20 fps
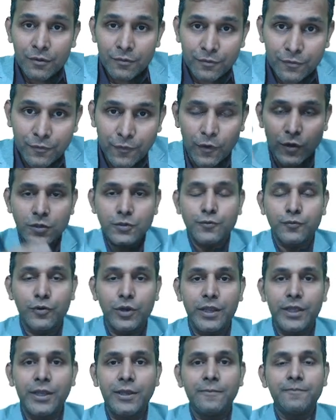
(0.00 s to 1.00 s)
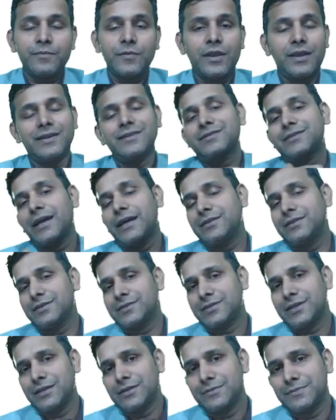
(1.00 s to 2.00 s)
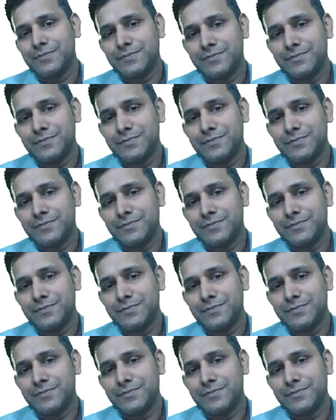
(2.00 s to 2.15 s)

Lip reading: forcefully inside the cell.